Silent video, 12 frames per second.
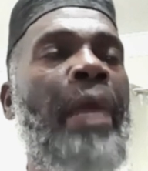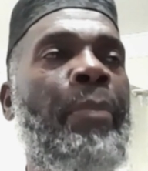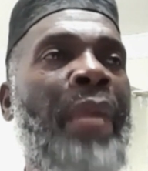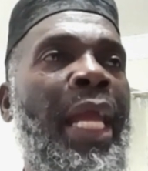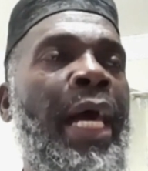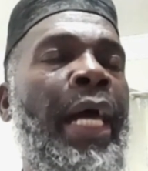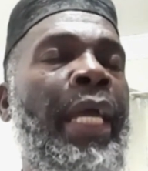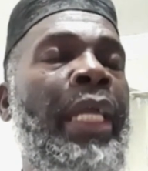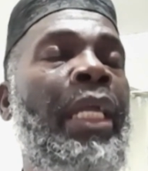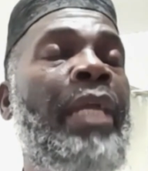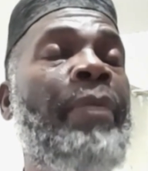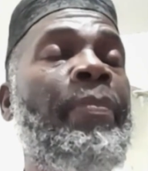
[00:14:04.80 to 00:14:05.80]

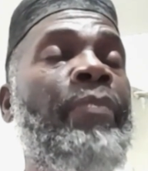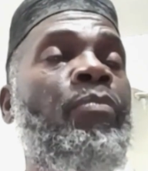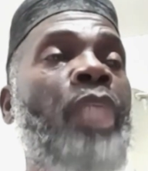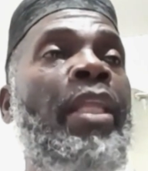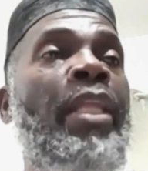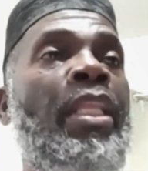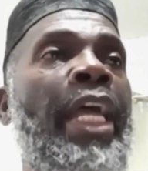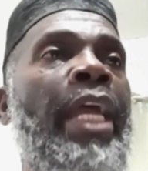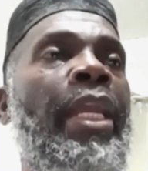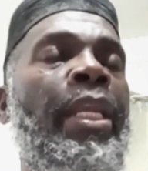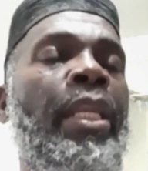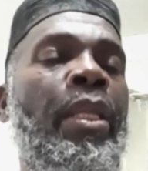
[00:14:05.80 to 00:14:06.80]
apply and
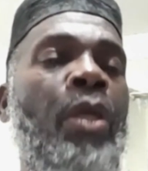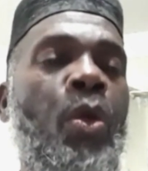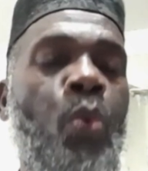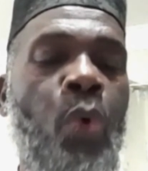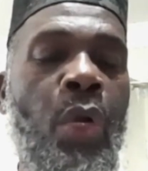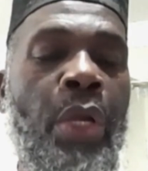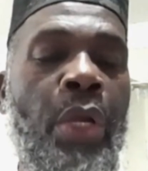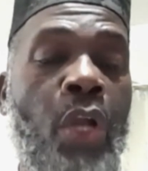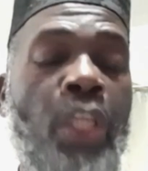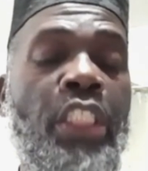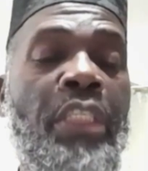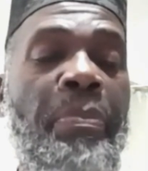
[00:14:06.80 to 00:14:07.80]
then will
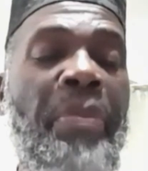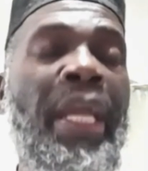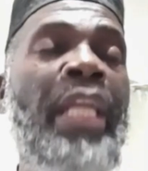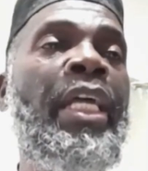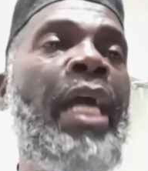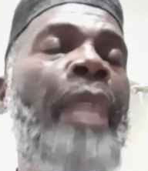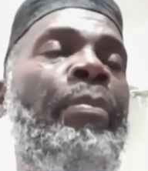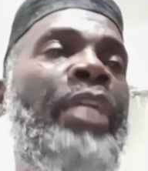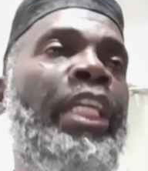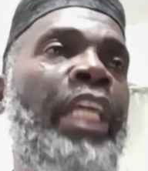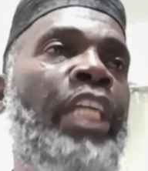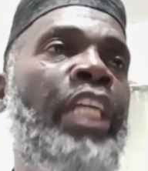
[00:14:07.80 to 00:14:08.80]
not pay the
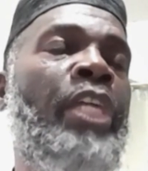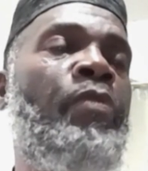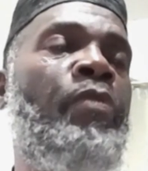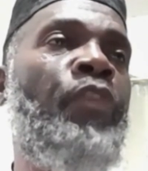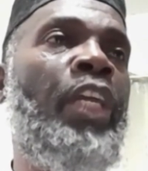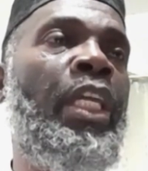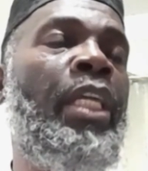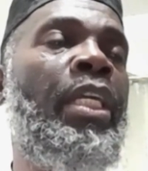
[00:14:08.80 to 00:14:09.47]
application fee.